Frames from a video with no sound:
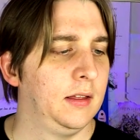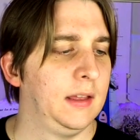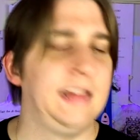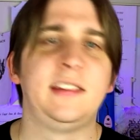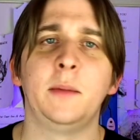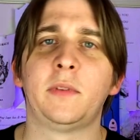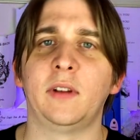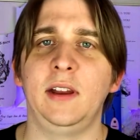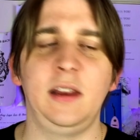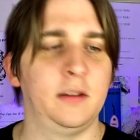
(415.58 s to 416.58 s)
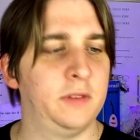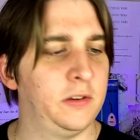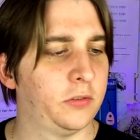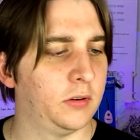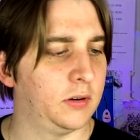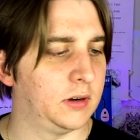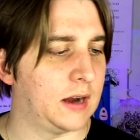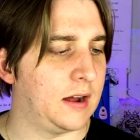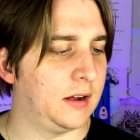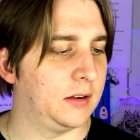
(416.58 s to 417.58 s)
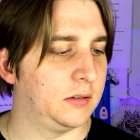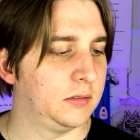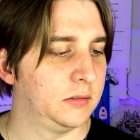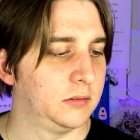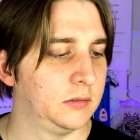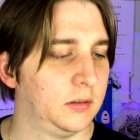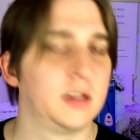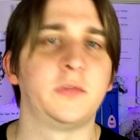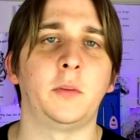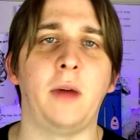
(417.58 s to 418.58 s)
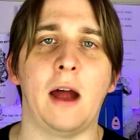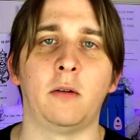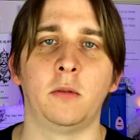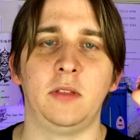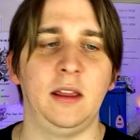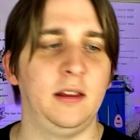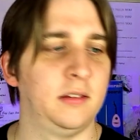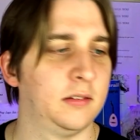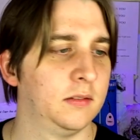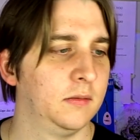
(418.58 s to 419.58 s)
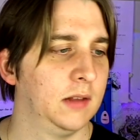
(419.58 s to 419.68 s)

He tempts any adventurer looking for power with these.